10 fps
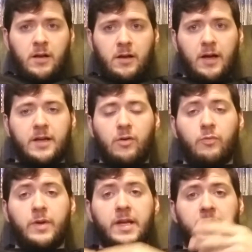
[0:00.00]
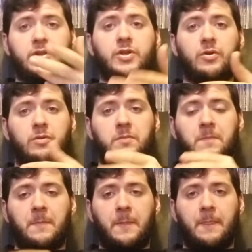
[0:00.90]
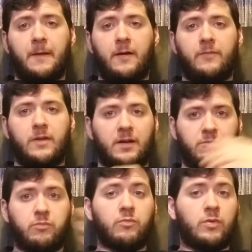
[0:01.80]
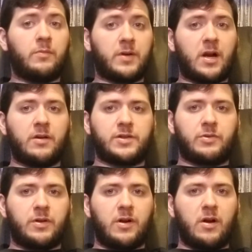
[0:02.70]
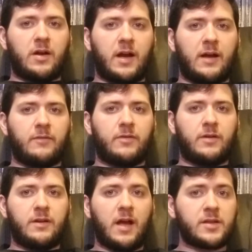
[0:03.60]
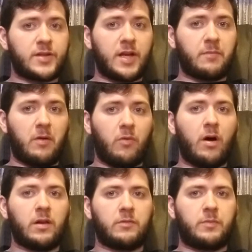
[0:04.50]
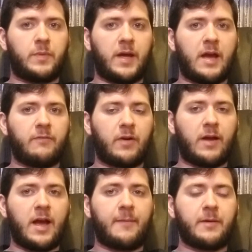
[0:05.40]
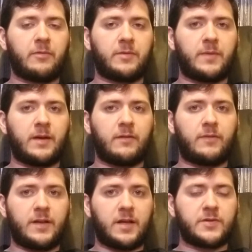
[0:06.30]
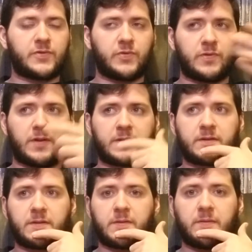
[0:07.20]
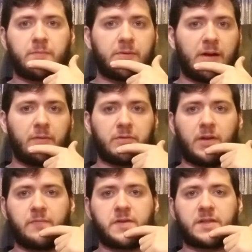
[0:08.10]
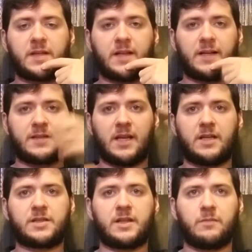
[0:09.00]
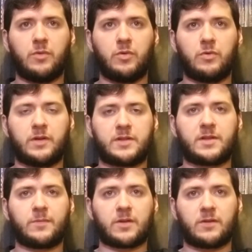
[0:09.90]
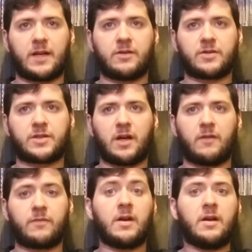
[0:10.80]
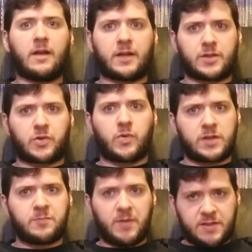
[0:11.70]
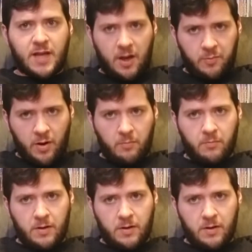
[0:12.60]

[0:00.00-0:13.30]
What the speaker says: like a reissue of like what McCartney's doing, an archive. Not saying my wallet would be very happy with me if he does do this, but I would love to see like Tennessee Moon and some of the later stuff, like his Christmas album.